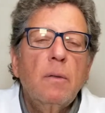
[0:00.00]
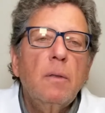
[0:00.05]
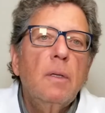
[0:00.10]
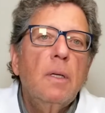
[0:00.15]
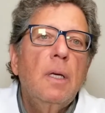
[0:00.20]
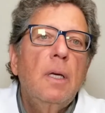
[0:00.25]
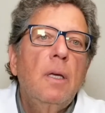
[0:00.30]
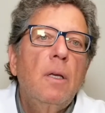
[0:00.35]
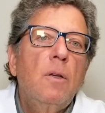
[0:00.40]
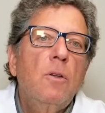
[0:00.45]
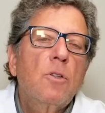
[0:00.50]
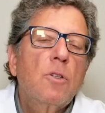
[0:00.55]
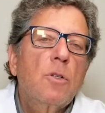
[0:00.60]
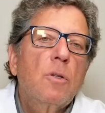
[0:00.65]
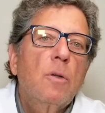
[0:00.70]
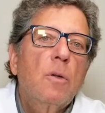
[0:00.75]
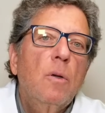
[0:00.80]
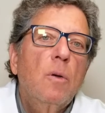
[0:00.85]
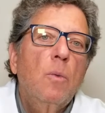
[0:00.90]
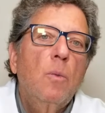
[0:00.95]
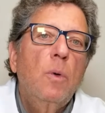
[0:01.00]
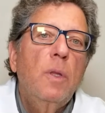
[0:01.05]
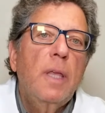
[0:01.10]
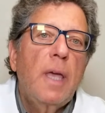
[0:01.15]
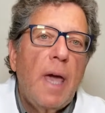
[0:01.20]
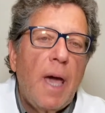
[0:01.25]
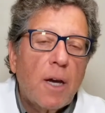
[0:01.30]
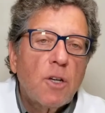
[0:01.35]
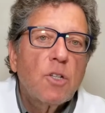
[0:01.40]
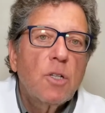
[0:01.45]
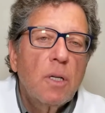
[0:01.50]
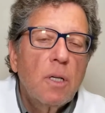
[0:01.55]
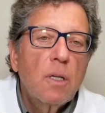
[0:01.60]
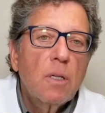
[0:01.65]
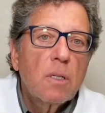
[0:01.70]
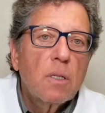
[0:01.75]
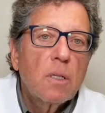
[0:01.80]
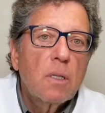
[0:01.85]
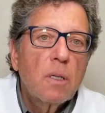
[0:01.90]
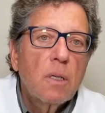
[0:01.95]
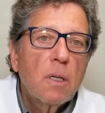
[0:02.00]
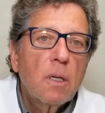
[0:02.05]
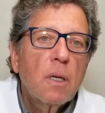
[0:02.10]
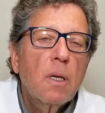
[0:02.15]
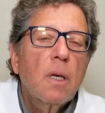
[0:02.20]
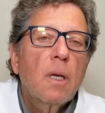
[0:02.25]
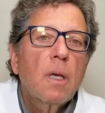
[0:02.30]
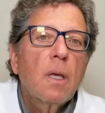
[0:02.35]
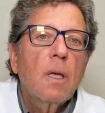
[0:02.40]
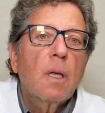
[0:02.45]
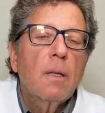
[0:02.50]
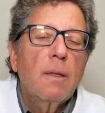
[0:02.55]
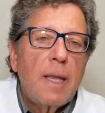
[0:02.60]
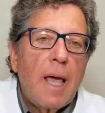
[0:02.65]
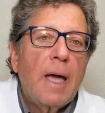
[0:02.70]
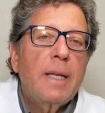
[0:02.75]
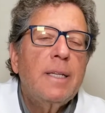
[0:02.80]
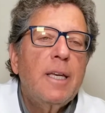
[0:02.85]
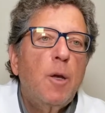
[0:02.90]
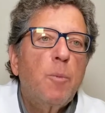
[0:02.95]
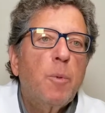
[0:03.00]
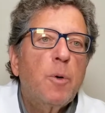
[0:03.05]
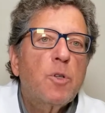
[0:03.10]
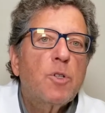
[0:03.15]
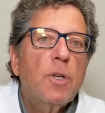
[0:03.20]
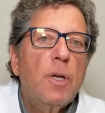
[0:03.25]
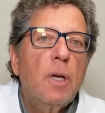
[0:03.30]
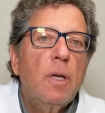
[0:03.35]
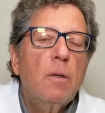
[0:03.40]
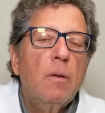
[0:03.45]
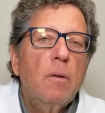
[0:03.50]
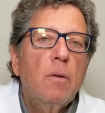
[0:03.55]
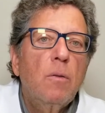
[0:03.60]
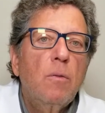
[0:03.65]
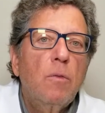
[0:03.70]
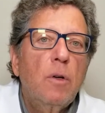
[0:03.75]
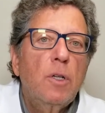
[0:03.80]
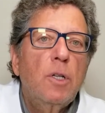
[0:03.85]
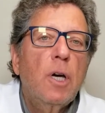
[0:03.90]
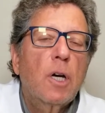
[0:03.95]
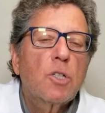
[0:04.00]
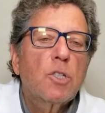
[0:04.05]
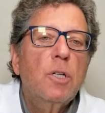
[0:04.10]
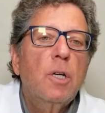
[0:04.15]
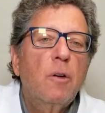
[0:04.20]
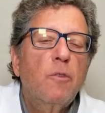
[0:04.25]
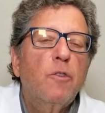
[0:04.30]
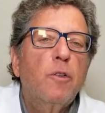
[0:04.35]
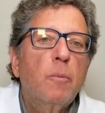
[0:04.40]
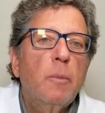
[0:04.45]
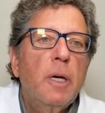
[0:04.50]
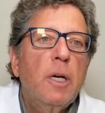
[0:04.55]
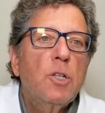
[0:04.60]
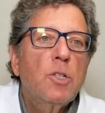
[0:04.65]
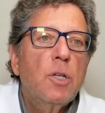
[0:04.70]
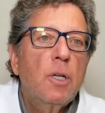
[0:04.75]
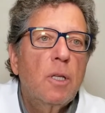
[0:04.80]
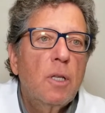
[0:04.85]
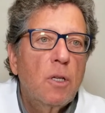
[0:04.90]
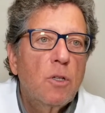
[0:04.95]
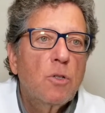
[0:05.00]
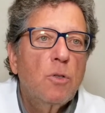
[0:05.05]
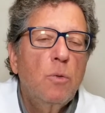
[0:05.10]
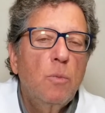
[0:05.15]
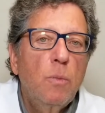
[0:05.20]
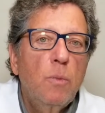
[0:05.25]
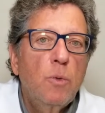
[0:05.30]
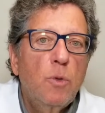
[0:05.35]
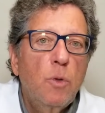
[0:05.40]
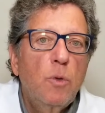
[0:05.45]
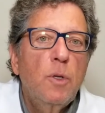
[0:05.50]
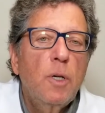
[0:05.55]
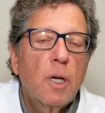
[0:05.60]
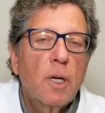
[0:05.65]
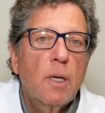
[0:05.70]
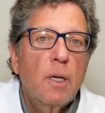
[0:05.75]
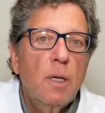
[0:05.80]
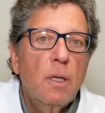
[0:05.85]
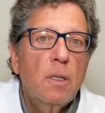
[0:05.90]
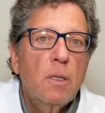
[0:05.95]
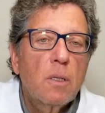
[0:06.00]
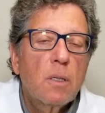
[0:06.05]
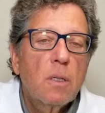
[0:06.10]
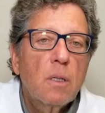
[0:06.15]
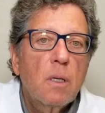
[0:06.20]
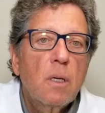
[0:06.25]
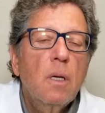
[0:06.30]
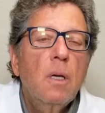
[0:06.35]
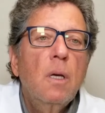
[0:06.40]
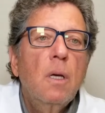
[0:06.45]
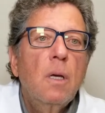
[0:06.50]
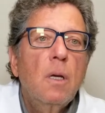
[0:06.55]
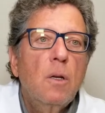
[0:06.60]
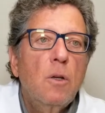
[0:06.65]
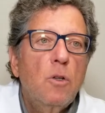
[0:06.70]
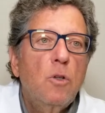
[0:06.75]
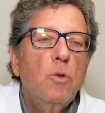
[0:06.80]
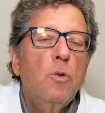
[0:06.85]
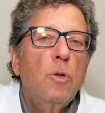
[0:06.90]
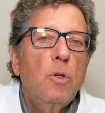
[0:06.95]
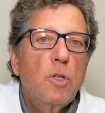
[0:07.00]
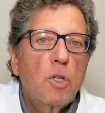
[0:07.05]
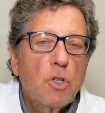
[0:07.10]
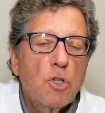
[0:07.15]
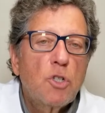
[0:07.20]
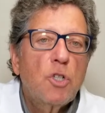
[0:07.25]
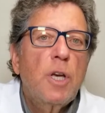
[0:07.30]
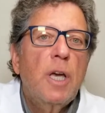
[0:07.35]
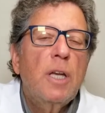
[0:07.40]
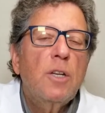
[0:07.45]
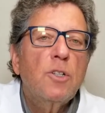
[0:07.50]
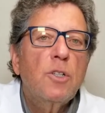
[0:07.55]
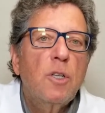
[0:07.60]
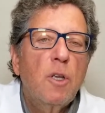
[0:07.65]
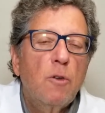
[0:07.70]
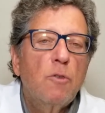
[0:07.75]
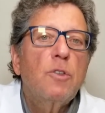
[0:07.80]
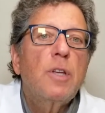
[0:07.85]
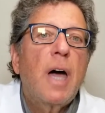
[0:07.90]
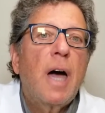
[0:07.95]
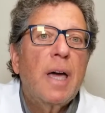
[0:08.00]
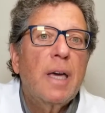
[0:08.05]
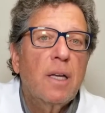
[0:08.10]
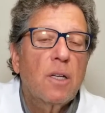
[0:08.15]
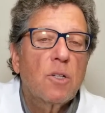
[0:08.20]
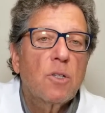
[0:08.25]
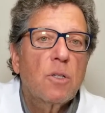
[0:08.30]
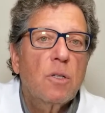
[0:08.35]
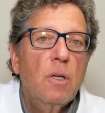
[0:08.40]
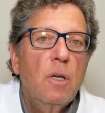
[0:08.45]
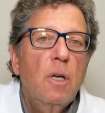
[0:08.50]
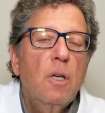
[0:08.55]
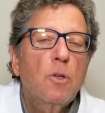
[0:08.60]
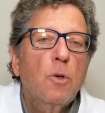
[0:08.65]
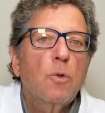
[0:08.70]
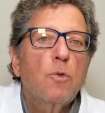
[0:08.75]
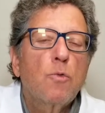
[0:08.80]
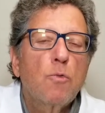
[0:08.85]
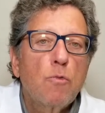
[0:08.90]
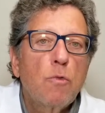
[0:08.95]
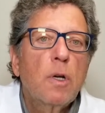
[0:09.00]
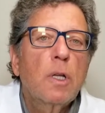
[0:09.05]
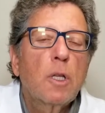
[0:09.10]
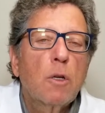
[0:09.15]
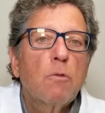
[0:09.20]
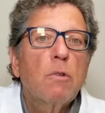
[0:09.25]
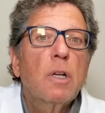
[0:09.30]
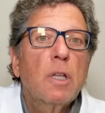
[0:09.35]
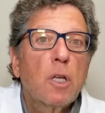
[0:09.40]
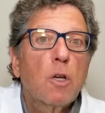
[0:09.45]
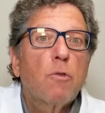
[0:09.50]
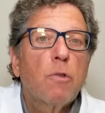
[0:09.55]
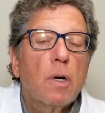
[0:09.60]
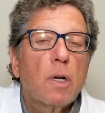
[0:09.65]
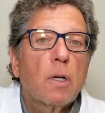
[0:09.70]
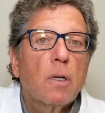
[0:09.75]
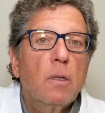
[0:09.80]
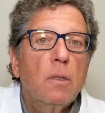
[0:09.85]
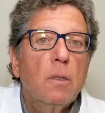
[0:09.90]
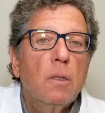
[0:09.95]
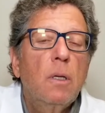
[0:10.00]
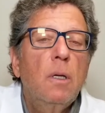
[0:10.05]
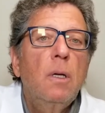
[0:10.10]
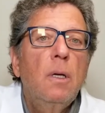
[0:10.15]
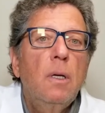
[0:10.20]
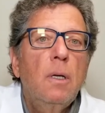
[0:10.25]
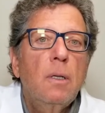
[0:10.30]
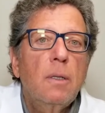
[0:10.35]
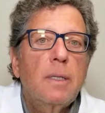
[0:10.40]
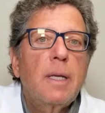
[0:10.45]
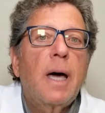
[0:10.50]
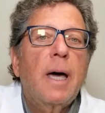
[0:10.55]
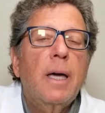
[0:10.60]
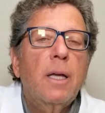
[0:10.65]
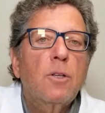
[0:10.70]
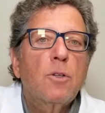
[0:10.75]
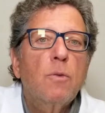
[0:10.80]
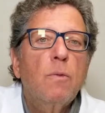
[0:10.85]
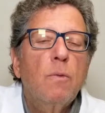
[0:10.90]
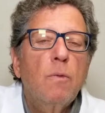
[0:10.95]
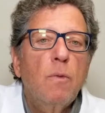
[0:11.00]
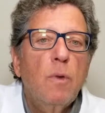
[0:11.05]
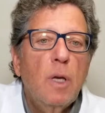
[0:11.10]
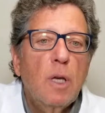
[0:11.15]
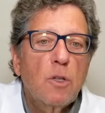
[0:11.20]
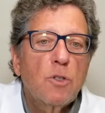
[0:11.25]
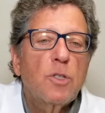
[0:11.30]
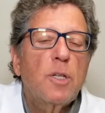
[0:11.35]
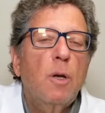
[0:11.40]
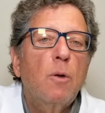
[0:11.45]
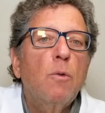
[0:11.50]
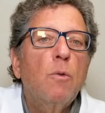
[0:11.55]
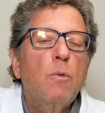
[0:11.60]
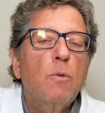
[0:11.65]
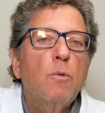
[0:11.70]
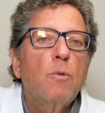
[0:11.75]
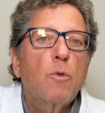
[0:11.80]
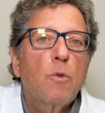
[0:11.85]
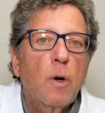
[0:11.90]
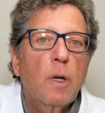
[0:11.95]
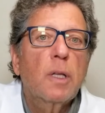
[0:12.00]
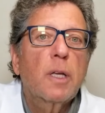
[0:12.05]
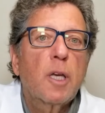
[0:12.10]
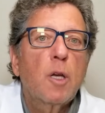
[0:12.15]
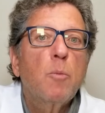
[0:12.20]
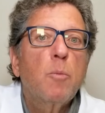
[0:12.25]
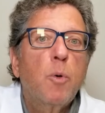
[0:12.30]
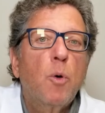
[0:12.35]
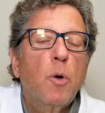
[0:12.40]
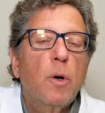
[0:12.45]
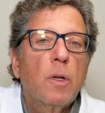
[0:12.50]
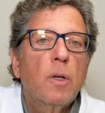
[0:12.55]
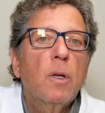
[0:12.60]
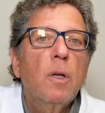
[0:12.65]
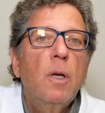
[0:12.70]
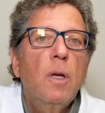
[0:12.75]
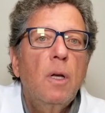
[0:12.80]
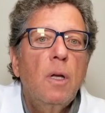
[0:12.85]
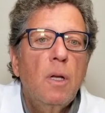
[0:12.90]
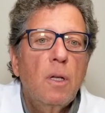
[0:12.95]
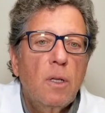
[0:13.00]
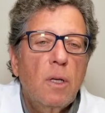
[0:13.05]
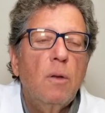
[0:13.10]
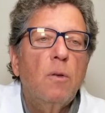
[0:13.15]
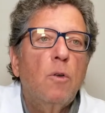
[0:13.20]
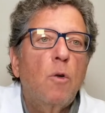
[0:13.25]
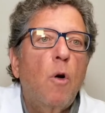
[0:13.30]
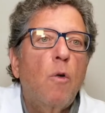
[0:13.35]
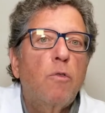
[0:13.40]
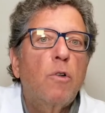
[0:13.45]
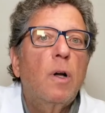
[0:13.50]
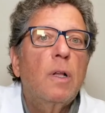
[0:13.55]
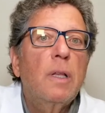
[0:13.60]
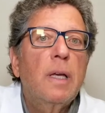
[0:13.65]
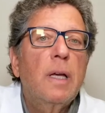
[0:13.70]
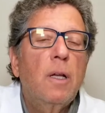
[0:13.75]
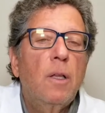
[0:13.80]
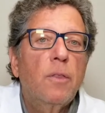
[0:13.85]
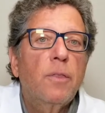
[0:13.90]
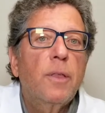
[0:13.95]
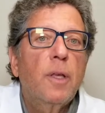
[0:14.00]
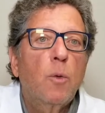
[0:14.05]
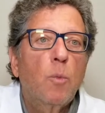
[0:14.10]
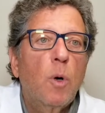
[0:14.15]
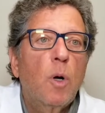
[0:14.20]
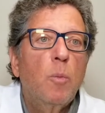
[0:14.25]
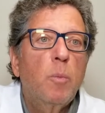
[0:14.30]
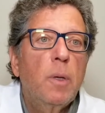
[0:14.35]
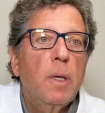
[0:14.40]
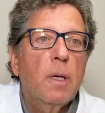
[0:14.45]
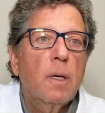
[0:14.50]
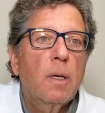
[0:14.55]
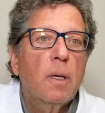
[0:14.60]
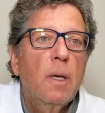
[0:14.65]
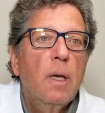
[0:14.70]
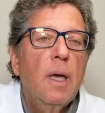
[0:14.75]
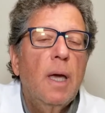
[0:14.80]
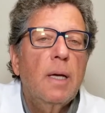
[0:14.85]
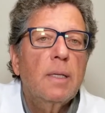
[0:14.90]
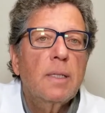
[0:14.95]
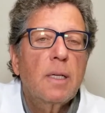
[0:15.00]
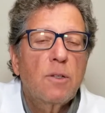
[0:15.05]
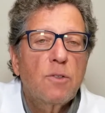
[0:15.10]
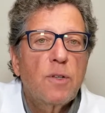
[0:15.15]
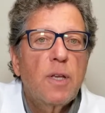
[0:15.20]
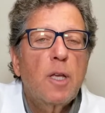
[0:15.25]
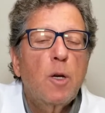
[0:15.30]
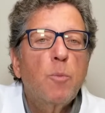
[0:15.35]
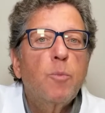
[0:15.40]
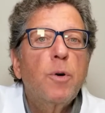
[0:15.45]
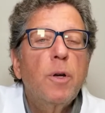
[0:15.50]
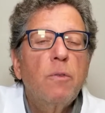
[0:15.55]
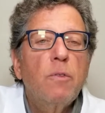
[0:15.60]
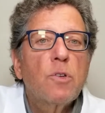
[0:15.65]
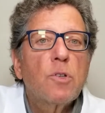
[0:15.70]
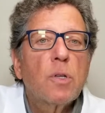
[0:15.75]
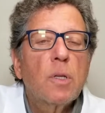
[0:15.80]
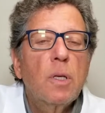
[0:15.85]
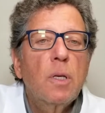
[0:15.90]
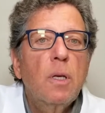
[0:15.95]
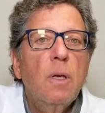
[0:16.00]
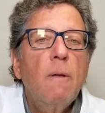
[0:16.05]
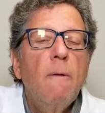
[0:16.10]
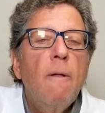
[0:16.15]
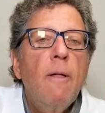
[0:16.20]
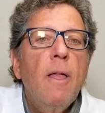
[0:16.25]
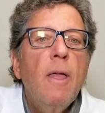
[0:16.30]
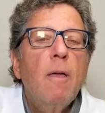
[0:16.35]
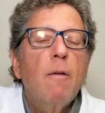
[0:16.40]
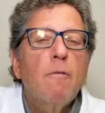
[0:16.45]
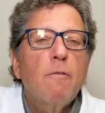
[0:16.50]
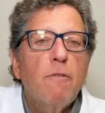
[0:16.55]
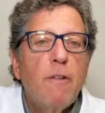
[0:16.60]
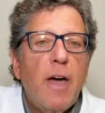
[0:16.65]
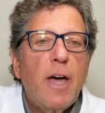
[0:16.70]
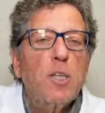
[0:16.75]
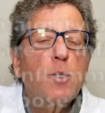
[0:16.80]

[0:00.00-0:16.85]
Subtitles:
is where the action is. 98% reduction in inflammation in these two young kids due to just changing their diets. So it's really, really critical. Diet is critically important to overall health and well-being. As I stated previously, vast